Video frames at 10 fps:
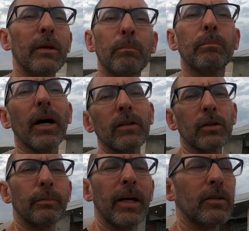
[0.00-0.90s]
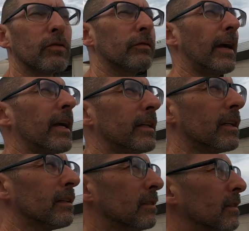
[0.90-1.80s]
in Butler,
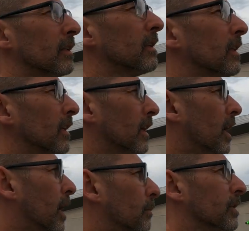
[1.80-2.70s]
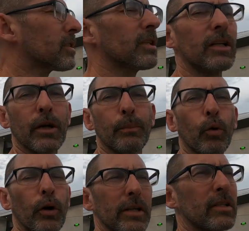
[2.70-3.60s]
Pennsylvania, um, listening to
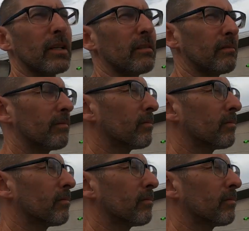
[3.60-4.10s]
Poison,